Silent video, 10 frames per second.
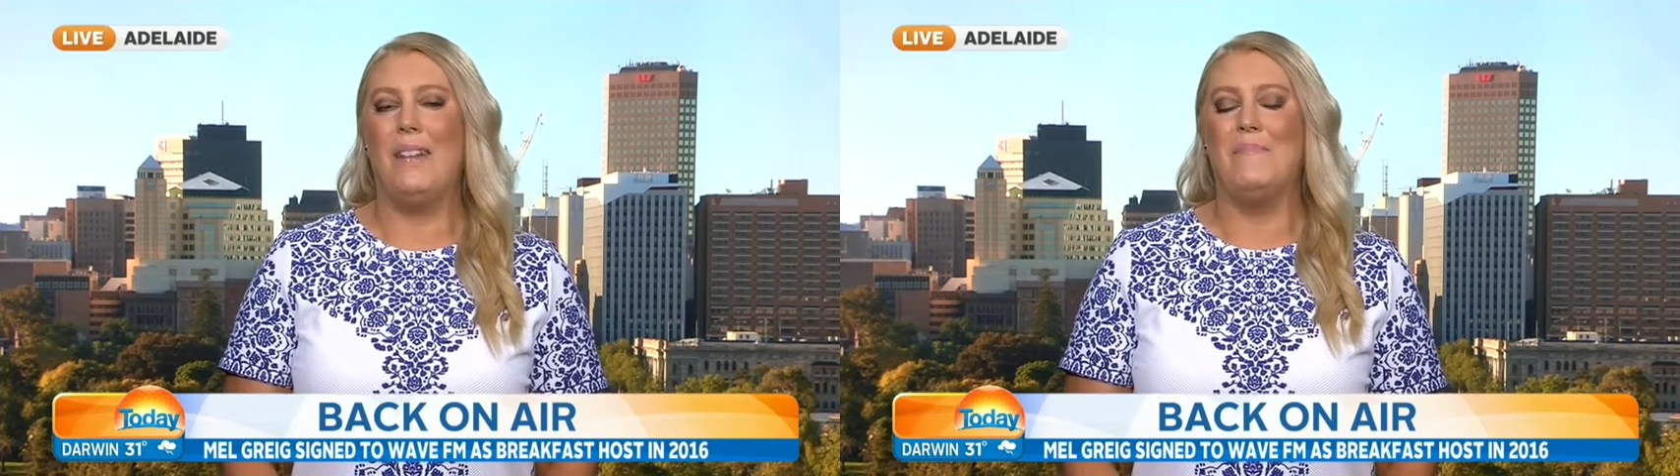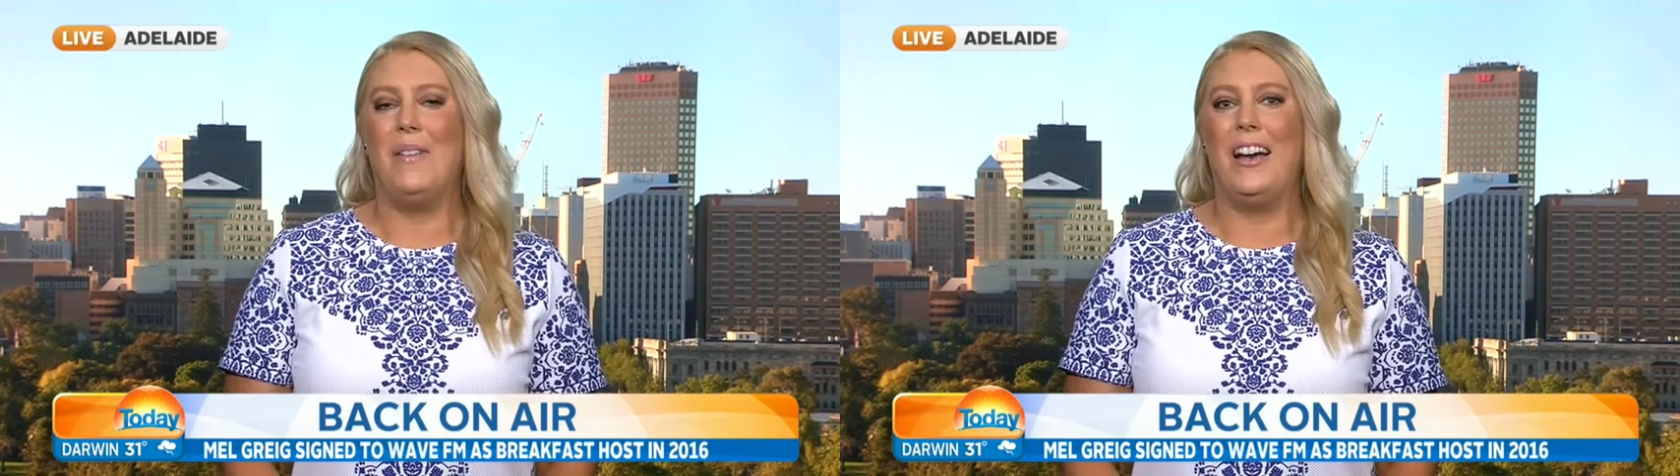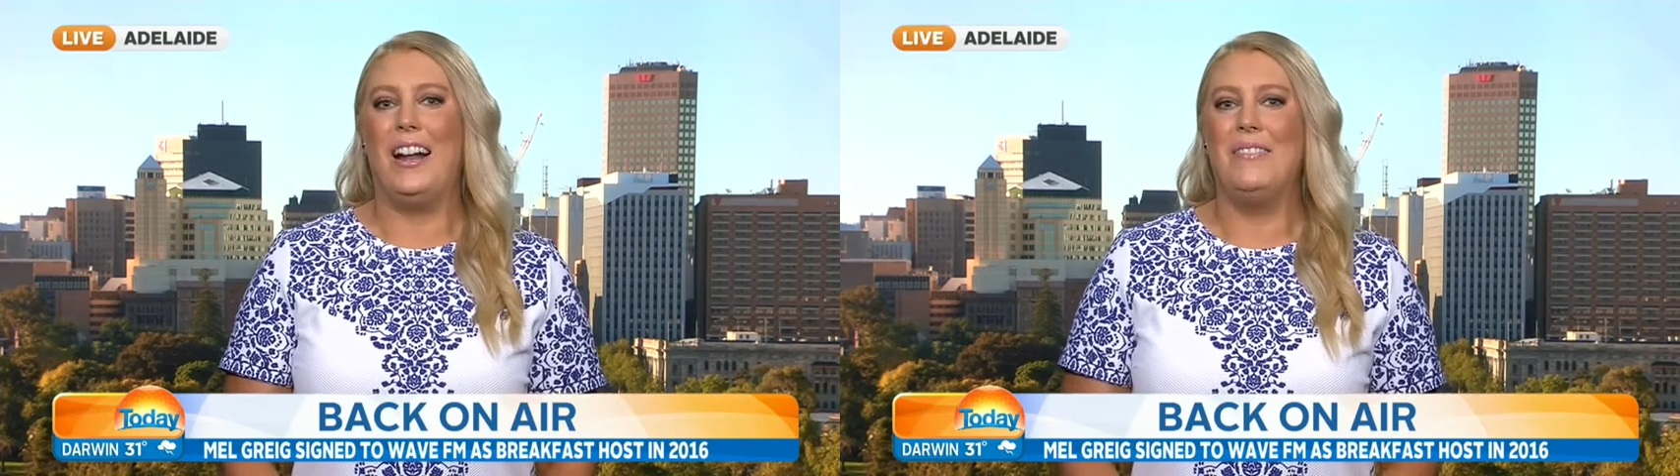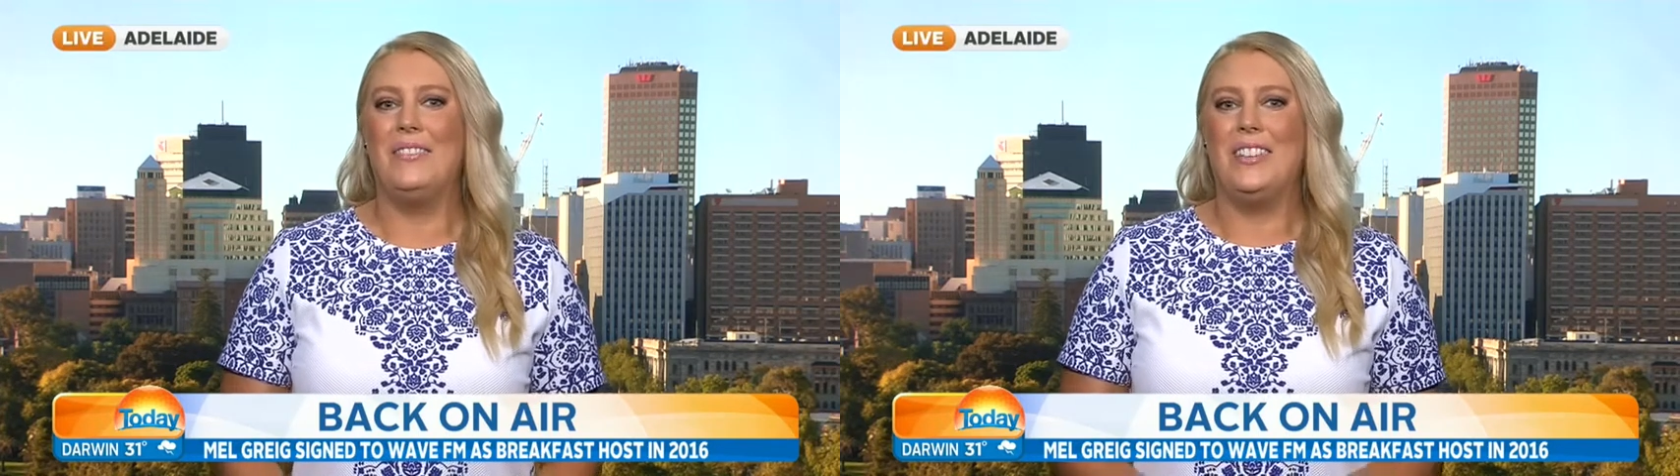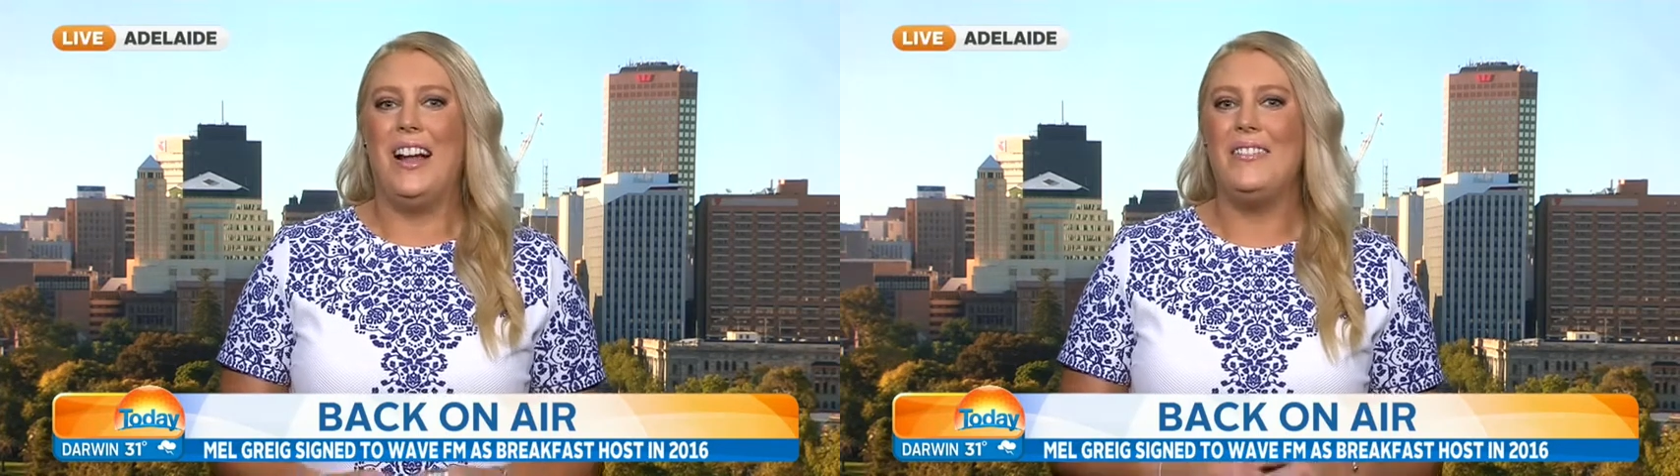but
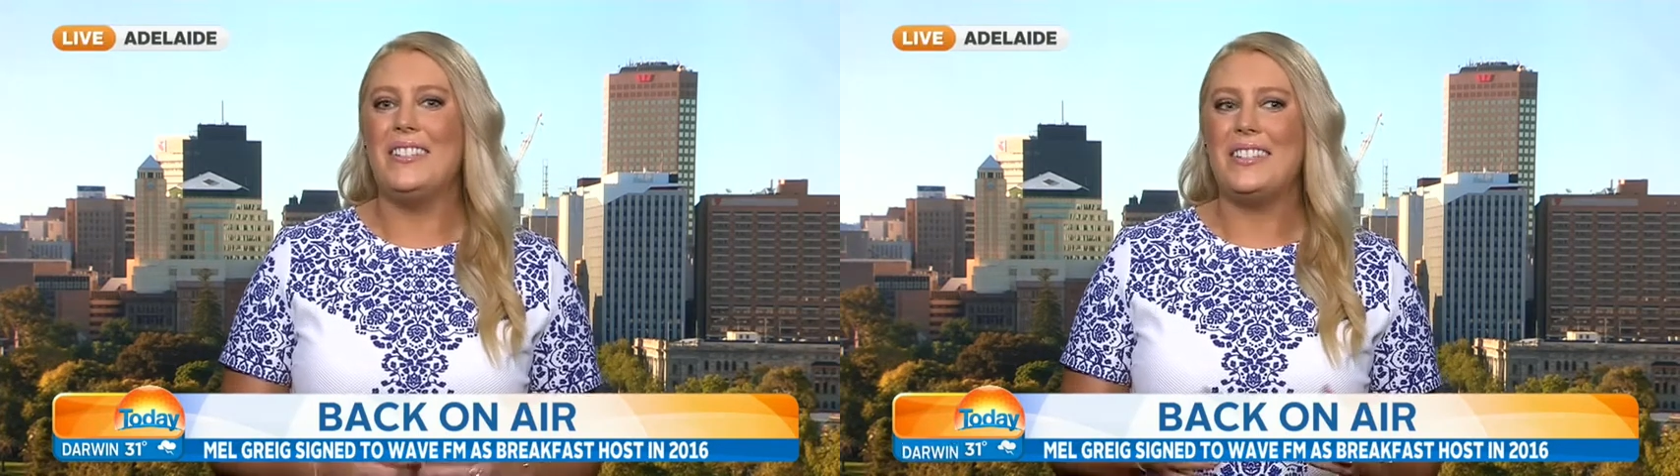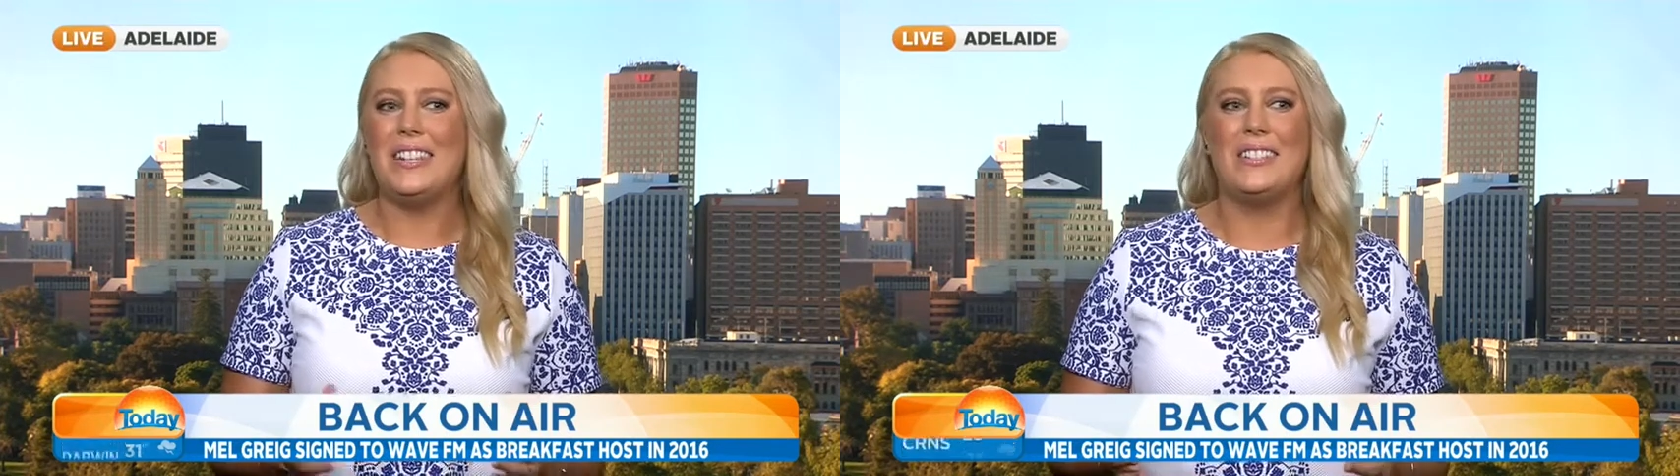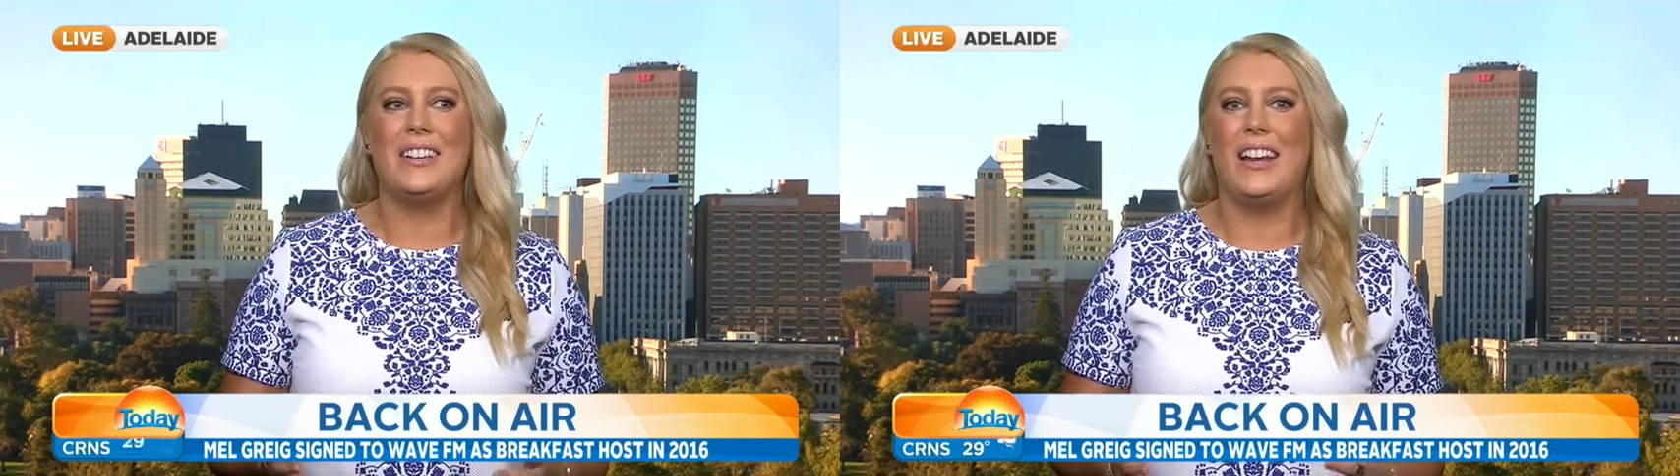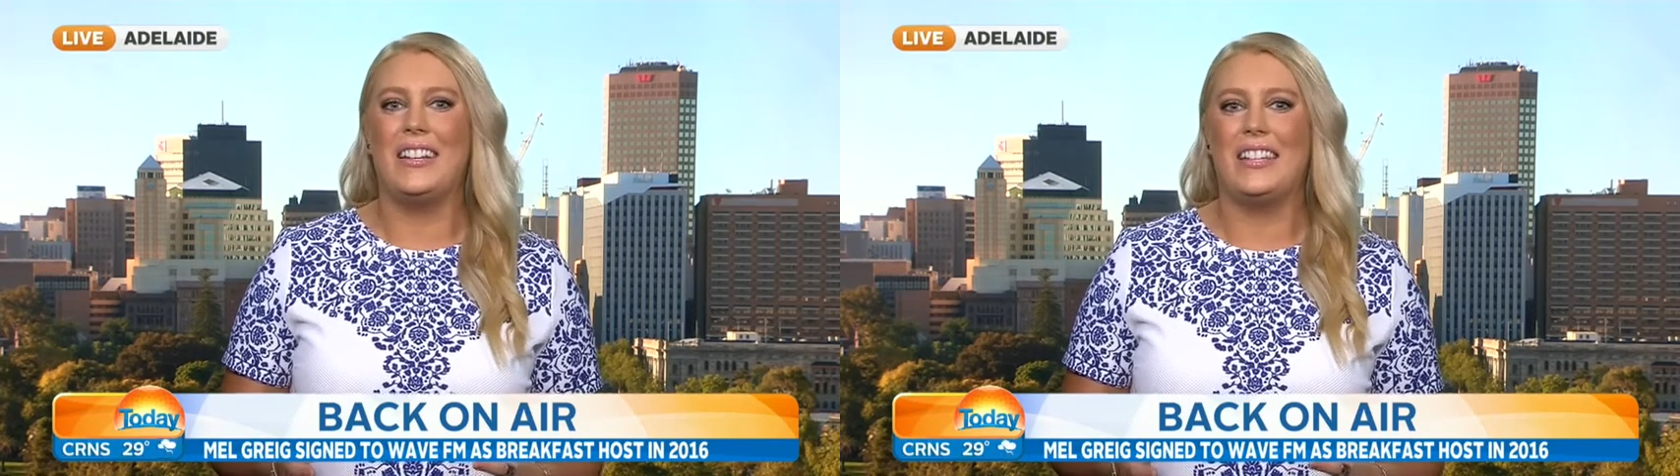I'm, I'm just excited